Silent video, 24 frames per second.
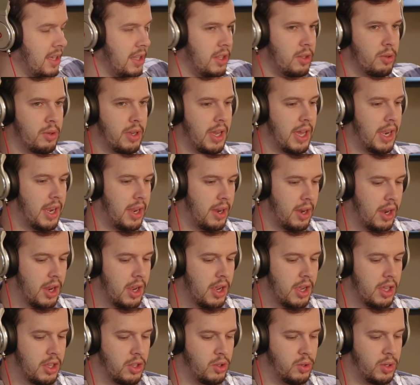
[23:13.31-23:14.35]
You get
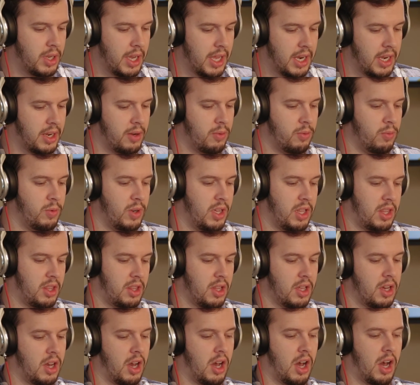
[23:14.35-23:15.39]
it with
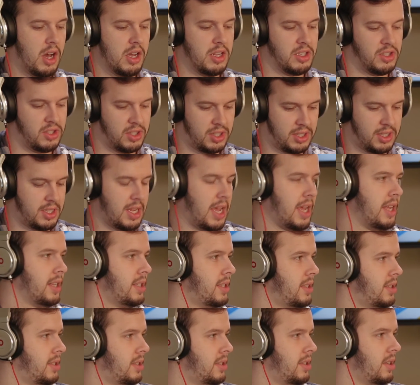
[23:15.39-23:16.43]

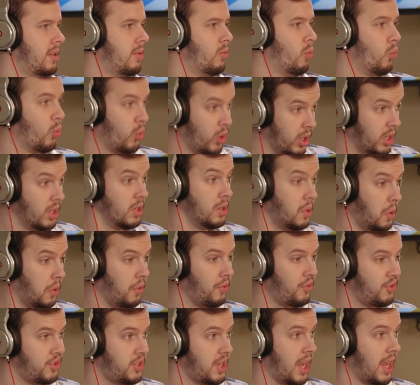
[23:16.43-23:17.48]
sets. Real
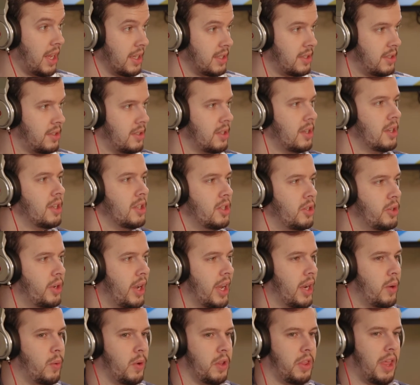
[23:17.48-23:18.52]
sets. You get
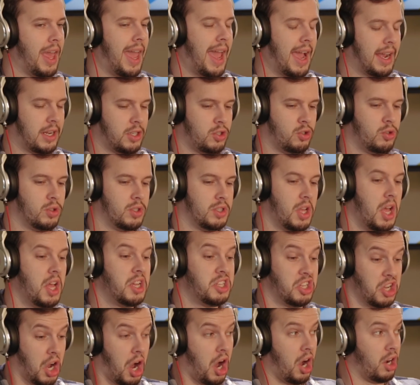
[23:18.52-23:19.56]
it with extras,
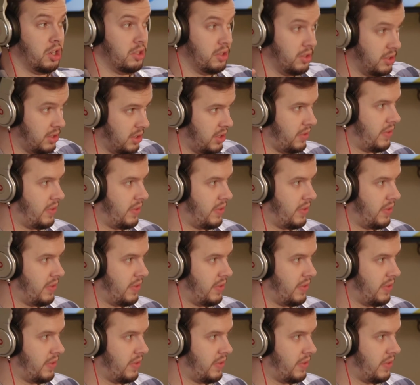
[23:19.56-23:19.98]
tons of